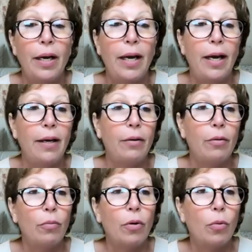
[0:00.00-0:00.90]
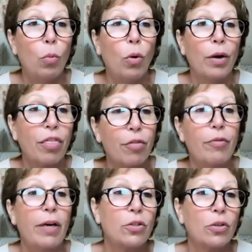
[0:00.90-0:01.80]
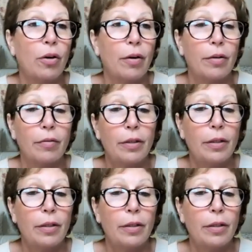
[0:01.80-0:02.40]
And what threats are